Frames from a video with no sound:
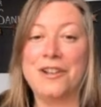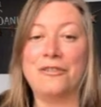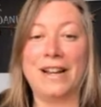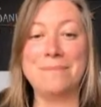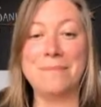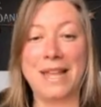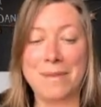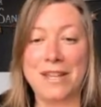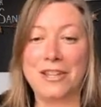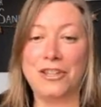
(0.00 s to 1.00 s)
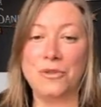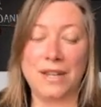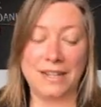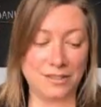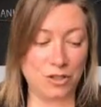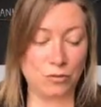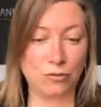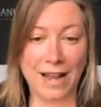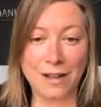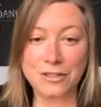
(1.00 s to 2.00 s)
right? Maybe you can
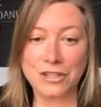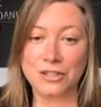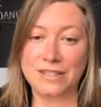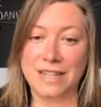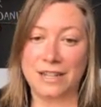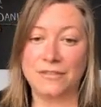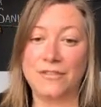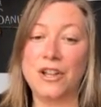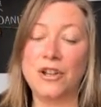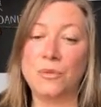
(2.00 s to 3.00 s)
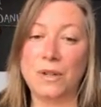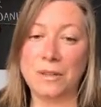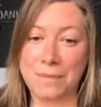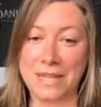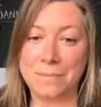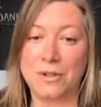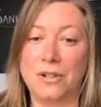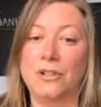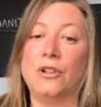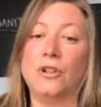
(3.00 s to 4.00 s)
surround yourself with
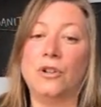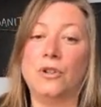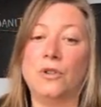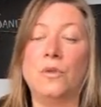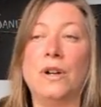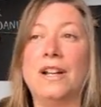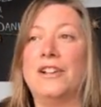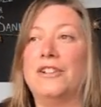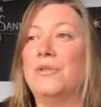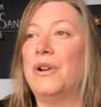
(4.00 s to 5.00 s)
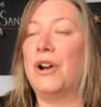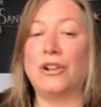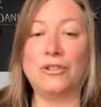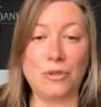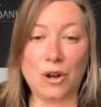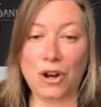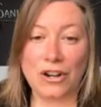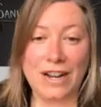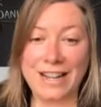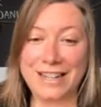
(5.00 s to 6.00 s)
people who
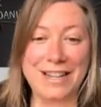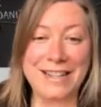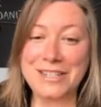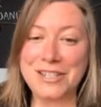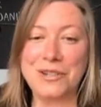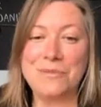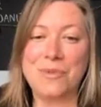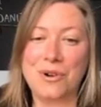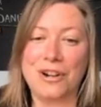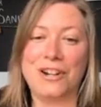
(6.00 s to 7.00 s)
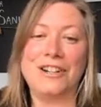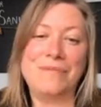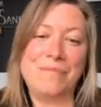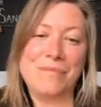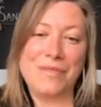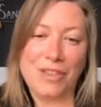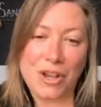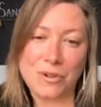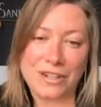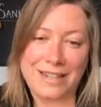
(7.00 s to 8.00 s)
are into more
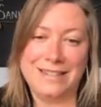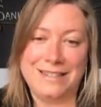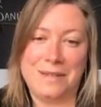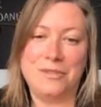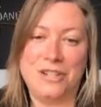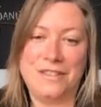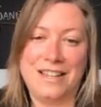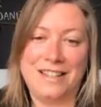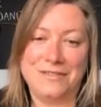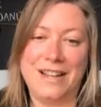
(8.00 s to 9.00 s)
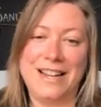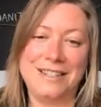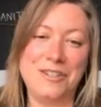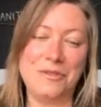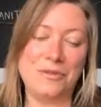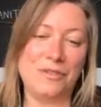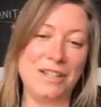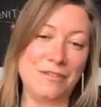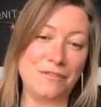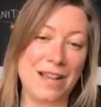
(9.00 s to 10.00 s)
lower consumption things, right? You
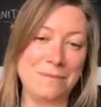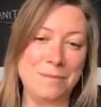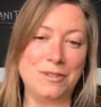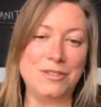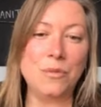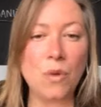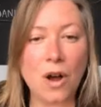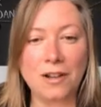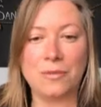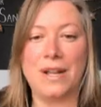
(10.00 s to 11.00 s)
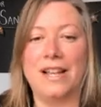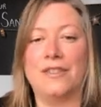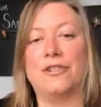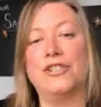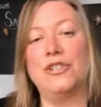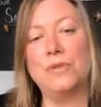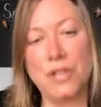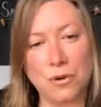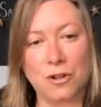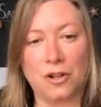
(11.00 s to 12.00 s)
can find people to walk with or do
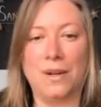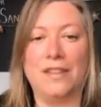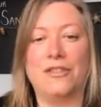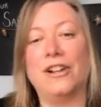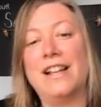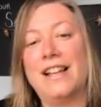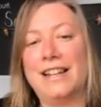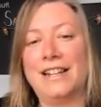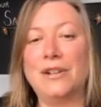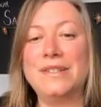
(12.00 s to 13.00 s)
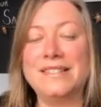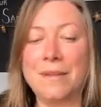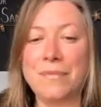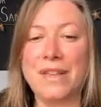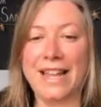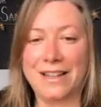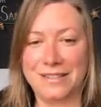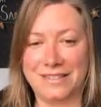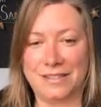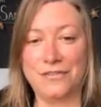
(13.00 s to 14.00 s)
yoga with or, you know, something
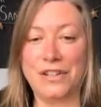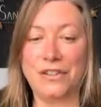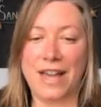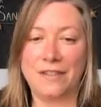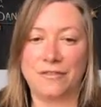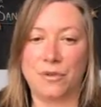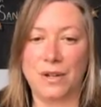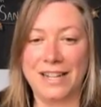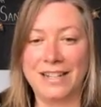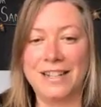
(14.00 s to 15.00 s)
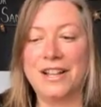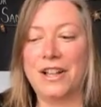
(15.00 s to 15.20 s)
else to fill that void